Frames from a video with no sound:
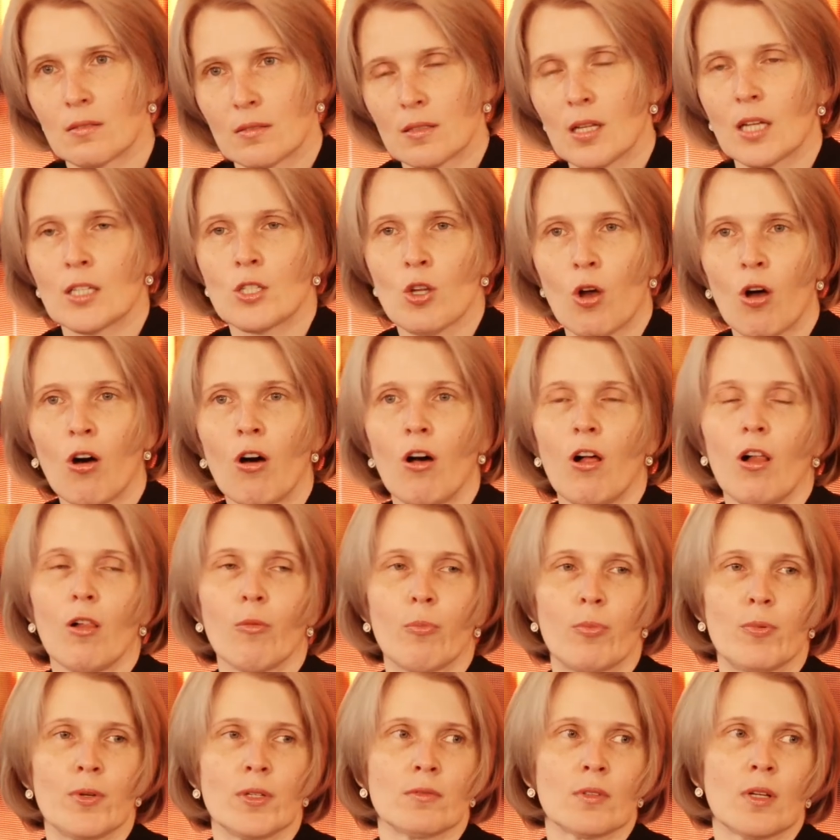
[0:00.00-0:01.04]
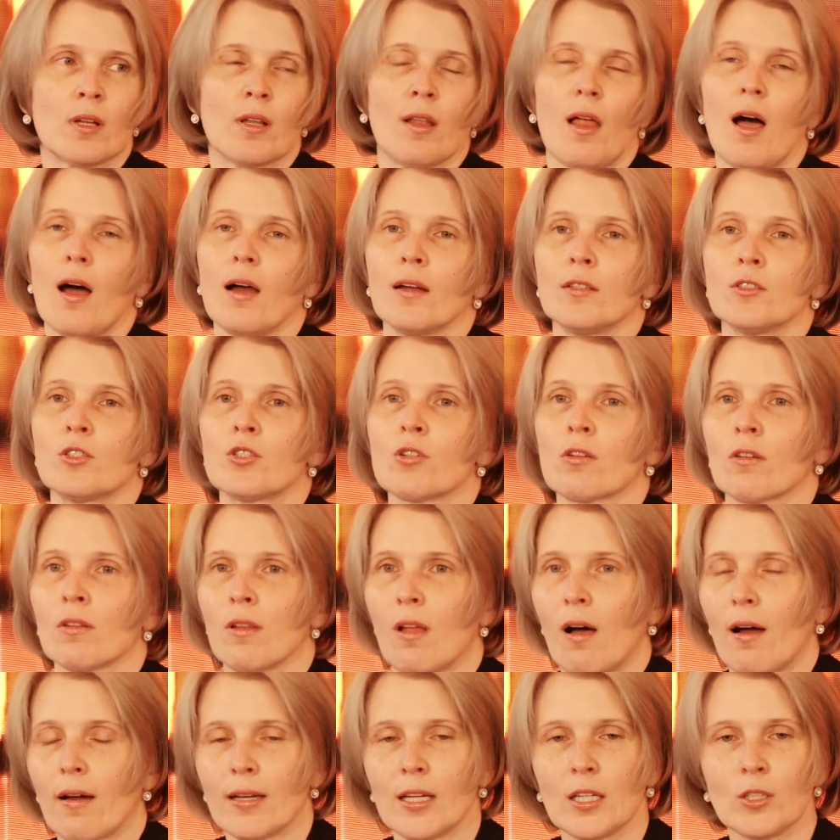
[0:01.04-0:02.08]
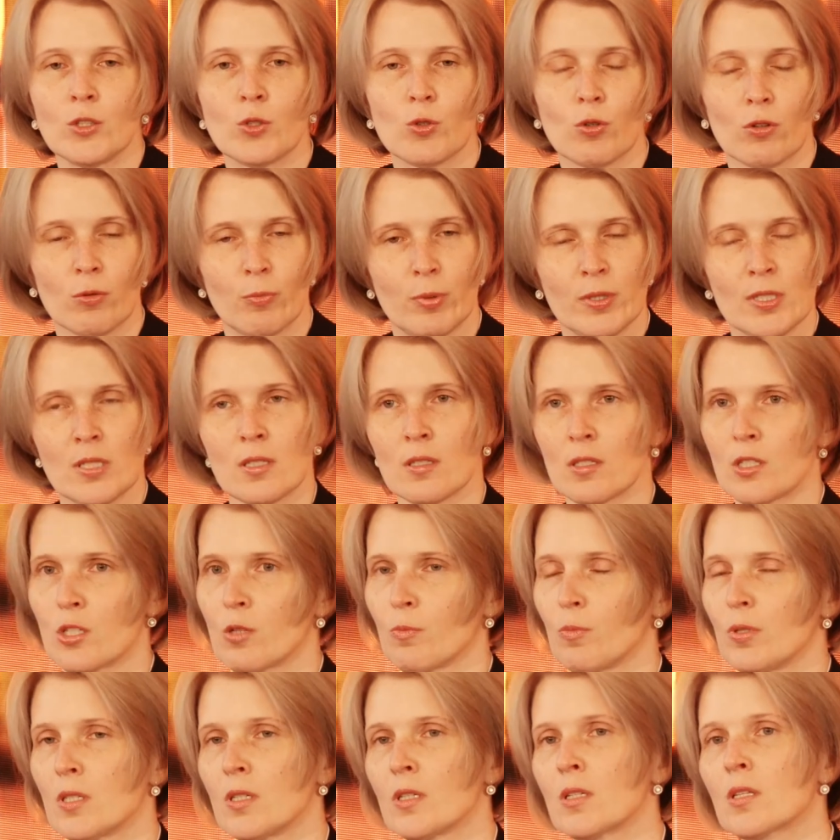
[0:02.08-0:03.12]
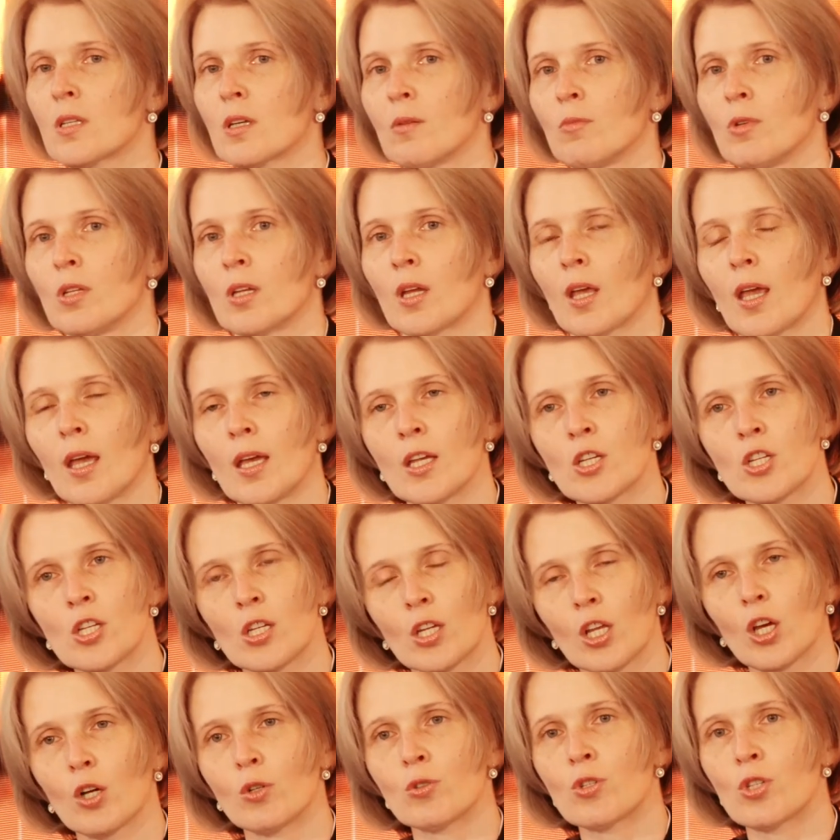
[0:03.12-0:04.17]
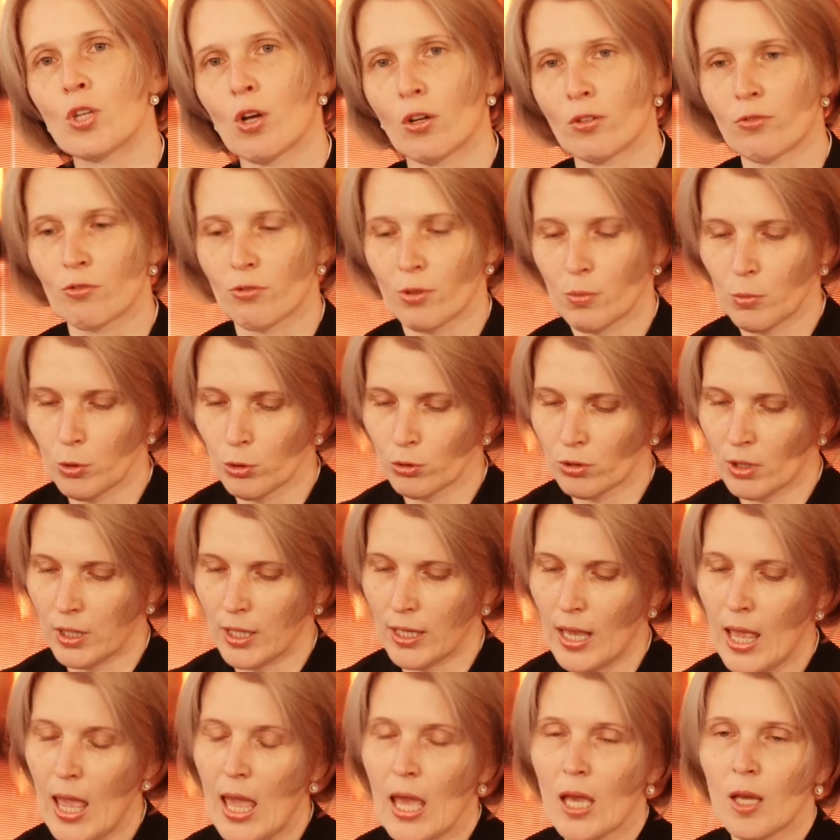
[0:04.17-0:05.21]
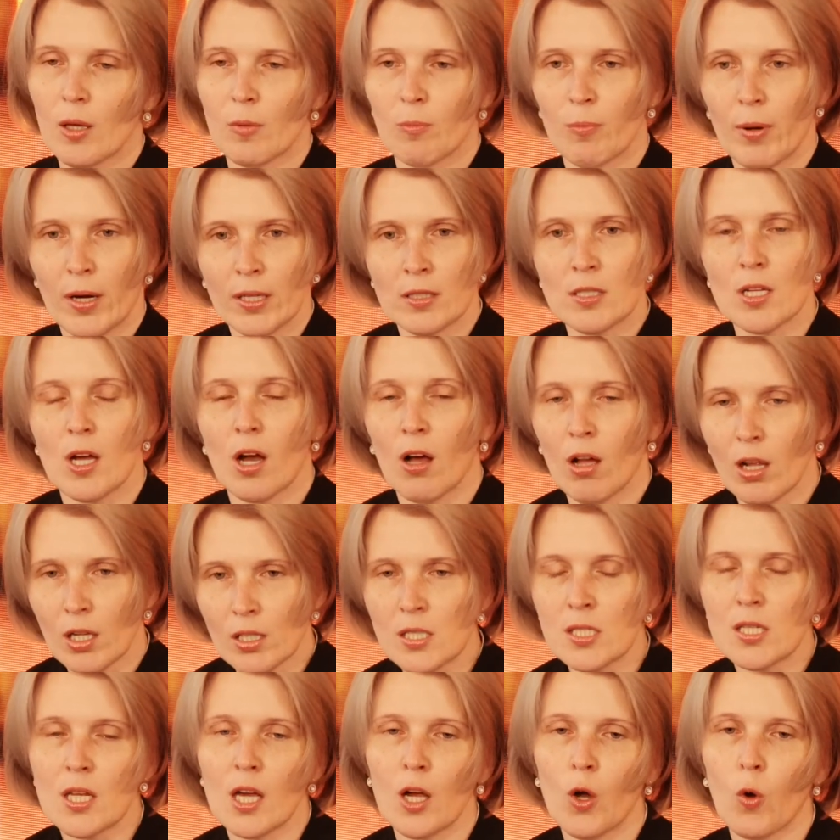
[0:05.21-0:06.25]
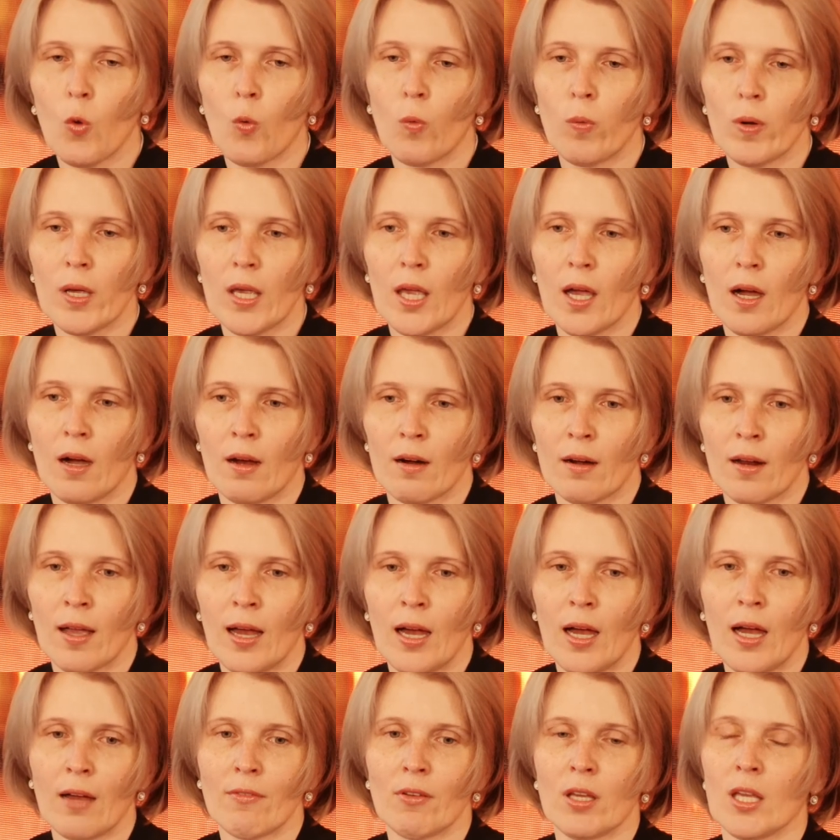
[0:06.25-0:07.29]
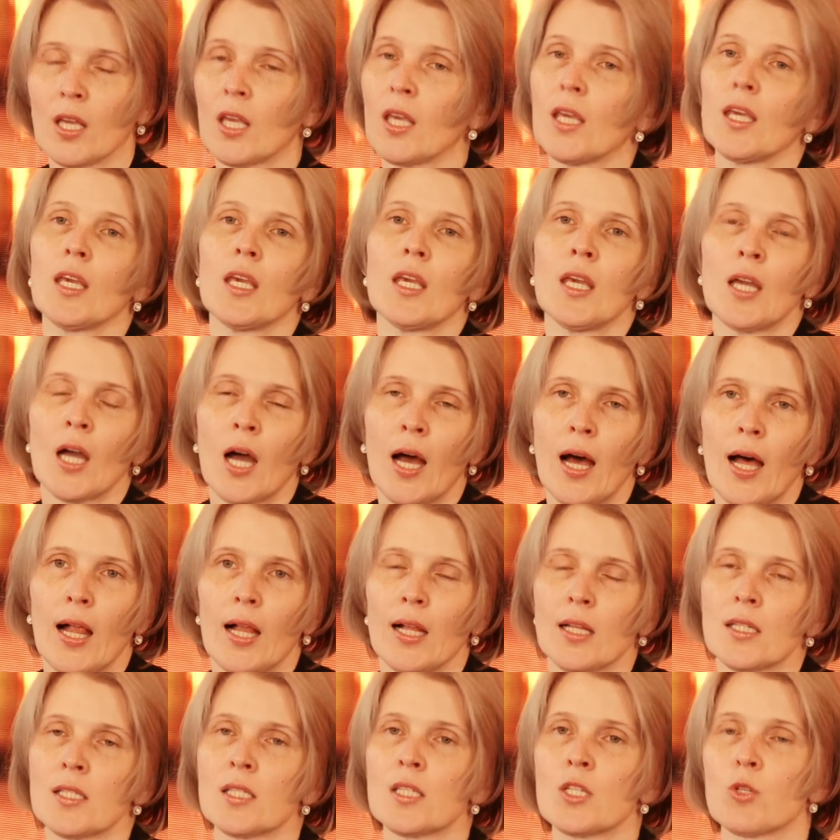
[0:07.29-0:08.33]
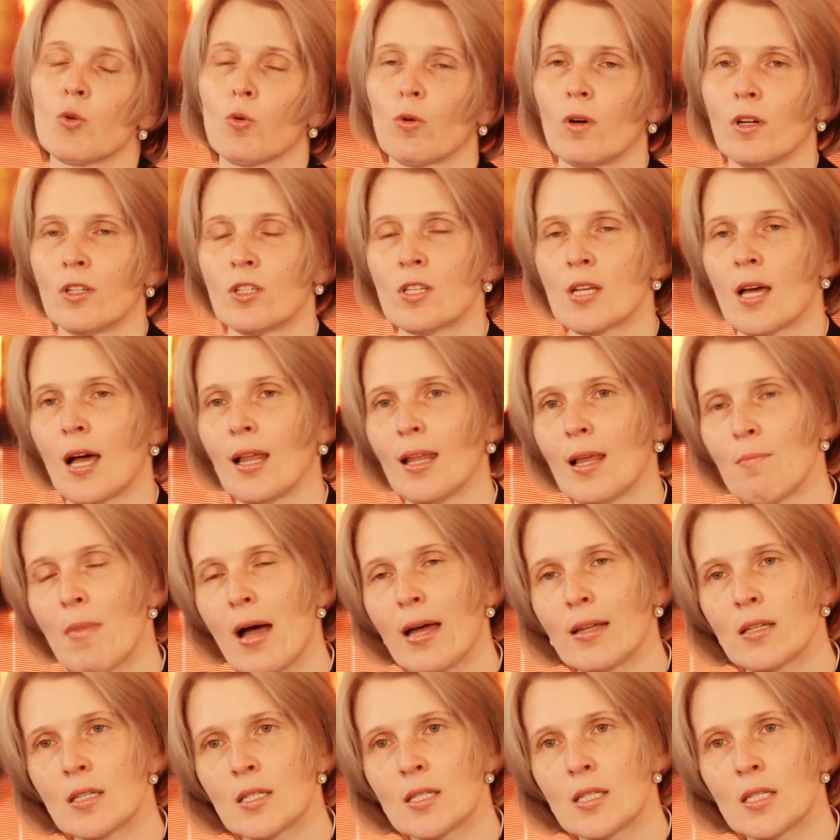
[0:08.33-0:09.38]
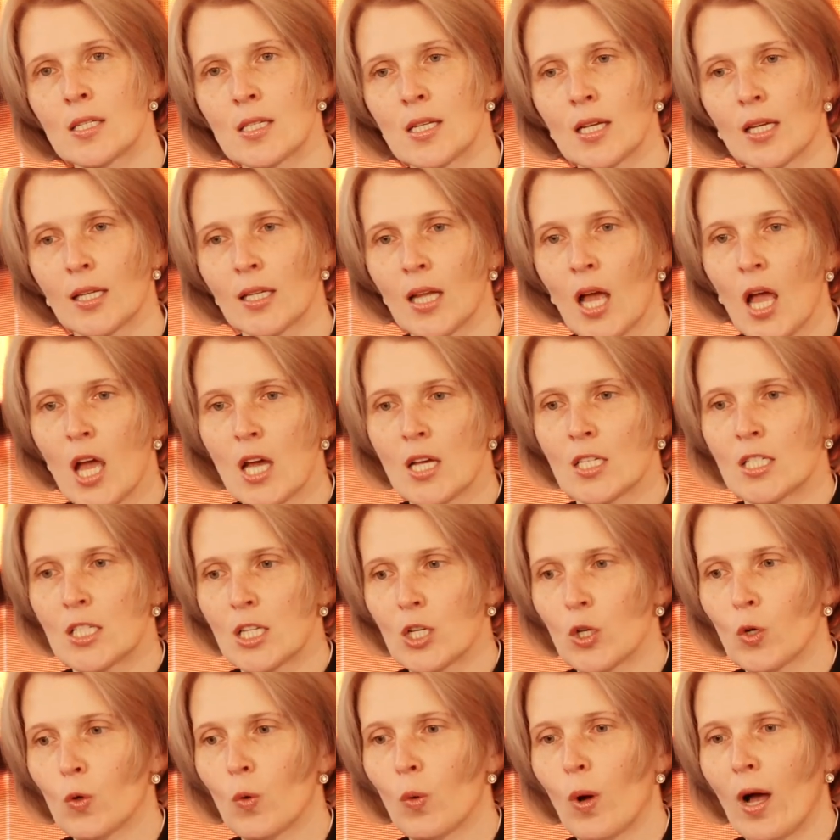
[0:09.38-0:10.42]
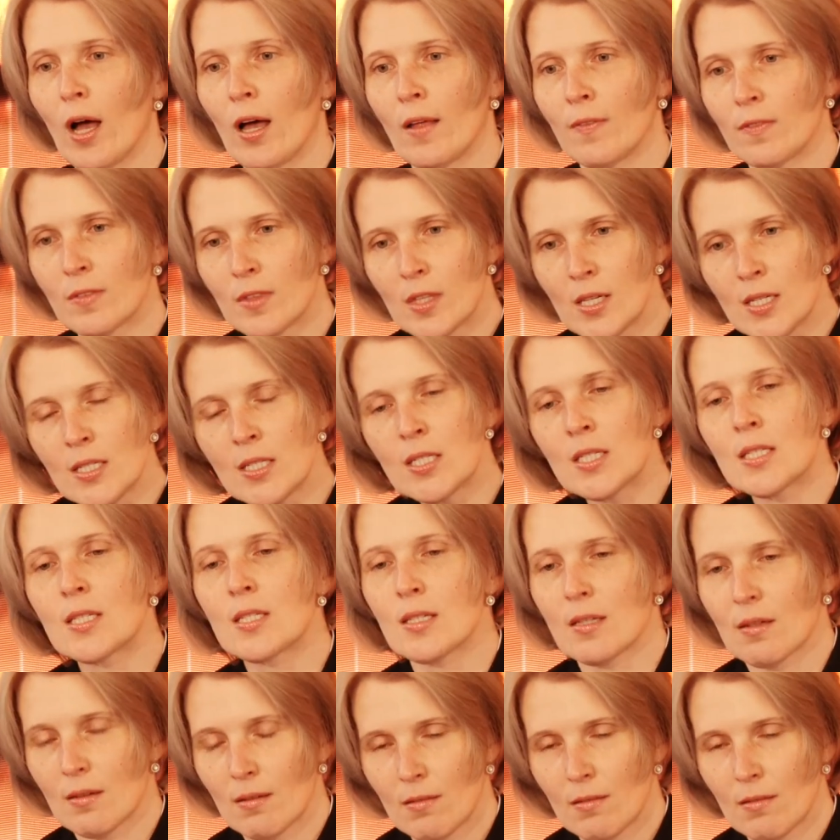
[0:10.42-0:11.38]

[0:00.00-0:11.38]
that all client-to-client or business-to-business communication goes on remotely. But also we are having e-health or telemedicine. So, and this